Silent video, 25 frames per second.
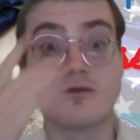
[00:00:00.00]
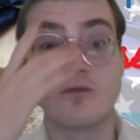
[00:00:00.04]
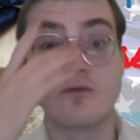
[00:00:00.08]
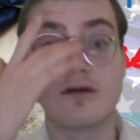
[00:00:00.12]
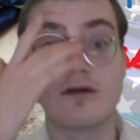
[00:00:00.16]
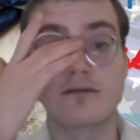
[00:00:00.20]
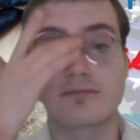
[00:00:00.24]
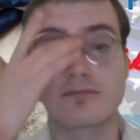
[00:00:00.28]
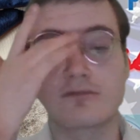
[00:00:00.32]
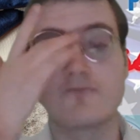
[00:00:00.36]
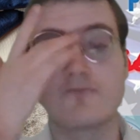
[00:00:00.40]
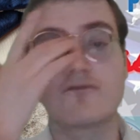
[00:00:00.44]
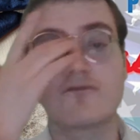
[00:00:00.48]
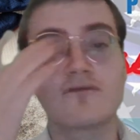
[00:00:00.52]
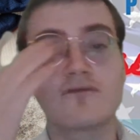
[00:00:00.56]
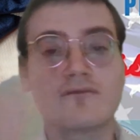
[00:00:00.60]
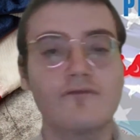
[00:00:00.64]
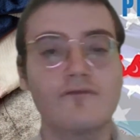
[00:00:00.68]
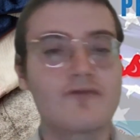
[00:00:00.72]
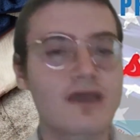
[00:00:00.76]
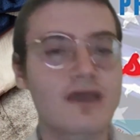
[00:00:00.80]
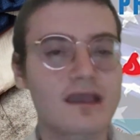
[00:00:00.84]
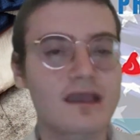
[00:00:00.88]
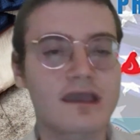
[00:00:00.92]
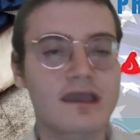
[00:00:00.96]
want to vote
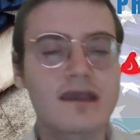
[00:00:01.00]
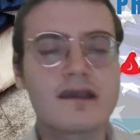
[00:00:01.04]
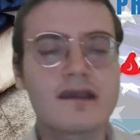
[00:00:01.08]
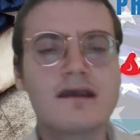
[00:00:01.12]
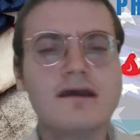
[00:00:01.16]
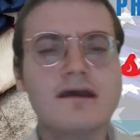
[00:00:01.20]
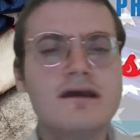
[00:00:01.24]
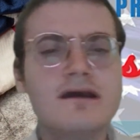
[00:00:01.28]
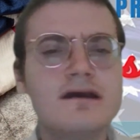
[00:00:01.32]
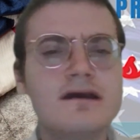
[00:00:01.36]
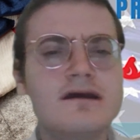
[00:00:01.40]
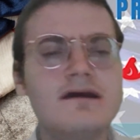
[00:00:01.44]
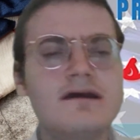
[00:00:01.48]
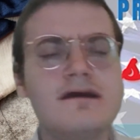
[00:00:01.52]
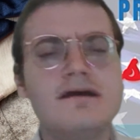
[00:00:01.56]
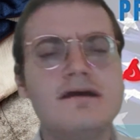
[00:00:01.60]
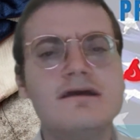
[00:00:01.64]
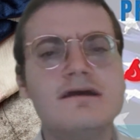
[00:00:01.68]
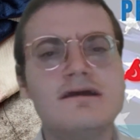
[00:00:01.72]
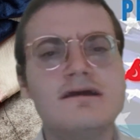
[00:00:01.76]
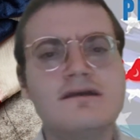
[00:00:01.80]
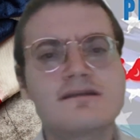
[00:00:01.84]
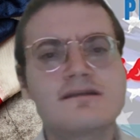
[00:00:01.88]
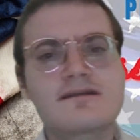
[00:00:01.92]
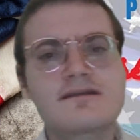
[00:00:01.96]
and vacate.
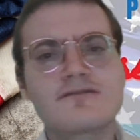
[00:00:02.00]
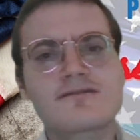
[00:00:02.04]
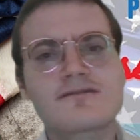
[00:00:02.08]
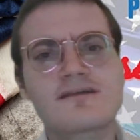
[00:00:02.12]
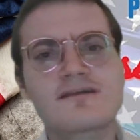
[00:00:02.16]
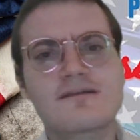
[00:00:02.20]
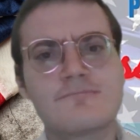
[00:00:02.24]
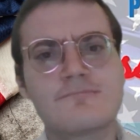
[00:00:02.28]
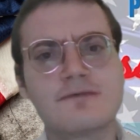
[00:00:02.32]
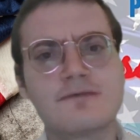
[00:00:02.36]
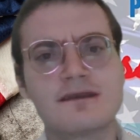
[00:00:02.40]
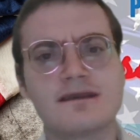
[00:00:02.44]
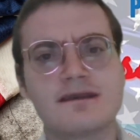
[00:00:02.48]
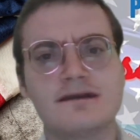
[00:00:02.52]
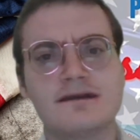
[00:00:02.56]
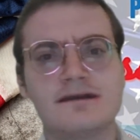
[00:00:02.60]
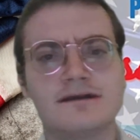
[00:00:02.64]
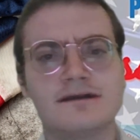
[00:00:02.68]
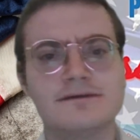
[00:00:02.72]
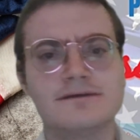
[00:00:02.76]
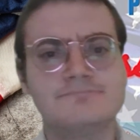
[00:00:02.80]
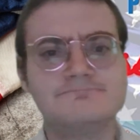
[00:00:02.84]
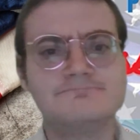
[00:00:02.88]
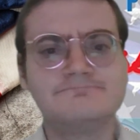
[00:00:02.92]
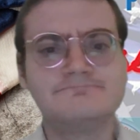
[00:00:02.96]
Seriously
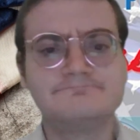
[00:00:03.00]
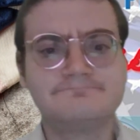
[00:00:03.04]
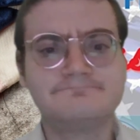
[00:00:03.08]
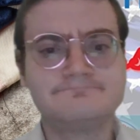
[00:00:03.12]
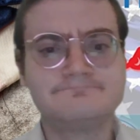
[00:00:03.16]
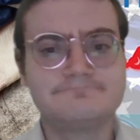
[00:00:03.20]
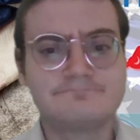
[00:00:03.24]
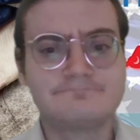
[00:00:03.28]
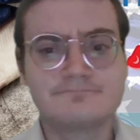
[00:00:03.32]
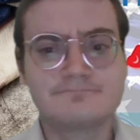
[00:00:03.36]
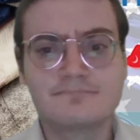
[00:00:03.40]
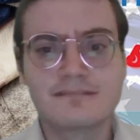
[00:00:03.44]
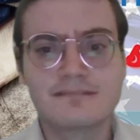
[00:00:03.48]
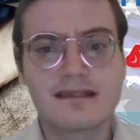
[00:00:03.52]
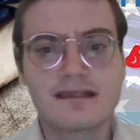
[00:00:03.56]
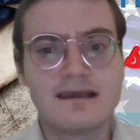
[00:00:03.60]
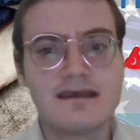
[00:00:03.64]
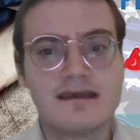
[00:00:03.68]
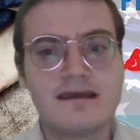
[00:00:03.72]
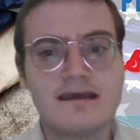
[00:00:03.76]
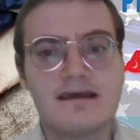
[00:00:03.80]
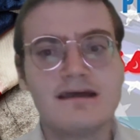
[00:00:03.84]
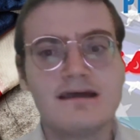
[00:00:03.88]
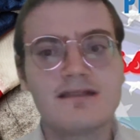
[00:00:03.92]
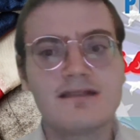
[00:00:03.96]
speaking,
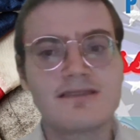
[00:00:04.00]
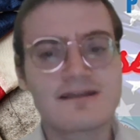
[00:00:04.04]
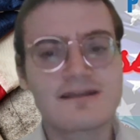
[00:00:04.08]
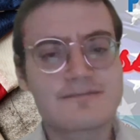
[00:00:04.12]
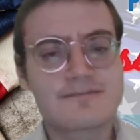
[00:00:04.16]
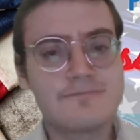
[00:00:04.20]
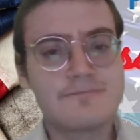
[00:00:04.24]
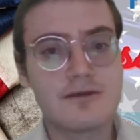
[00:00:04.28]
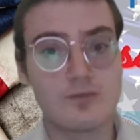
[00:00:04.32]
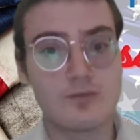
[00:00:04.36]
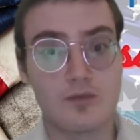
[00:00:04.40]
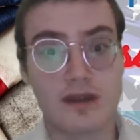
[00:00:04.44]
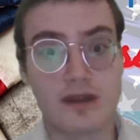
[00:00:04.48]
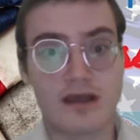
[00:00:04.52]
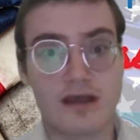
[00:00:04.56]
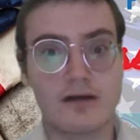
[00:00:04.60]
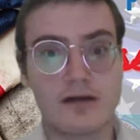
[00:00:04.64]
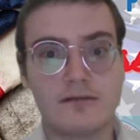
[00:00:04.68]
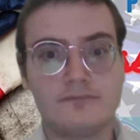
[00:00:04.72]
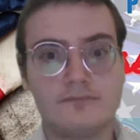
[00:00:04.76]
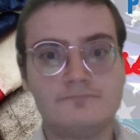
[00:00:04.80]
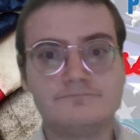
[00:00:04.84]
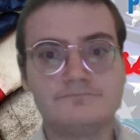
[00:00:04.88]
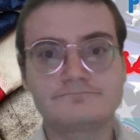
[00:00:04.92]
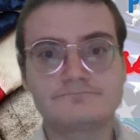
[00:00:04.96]
let's be real.